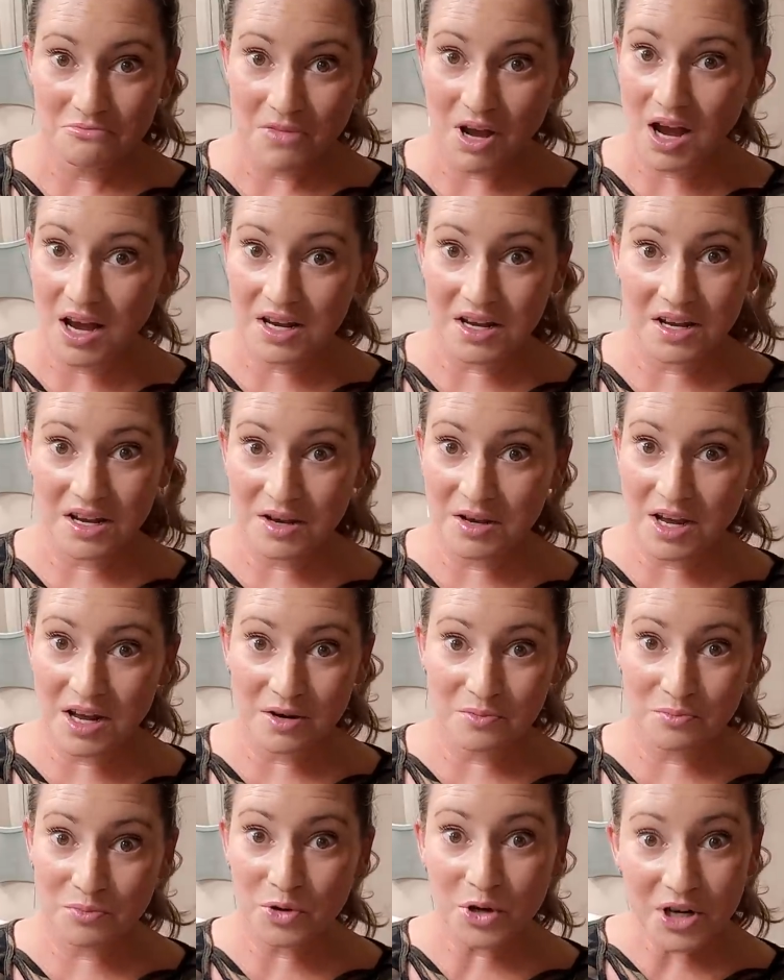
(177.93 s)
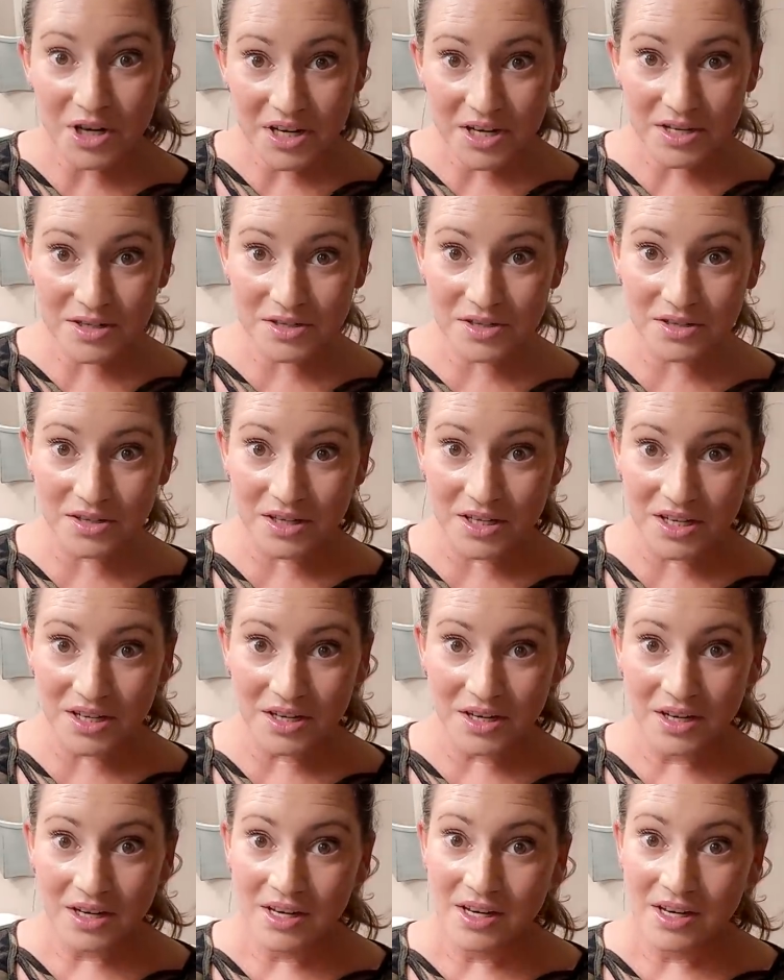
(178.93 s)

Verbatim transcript: I can get it pretty easily.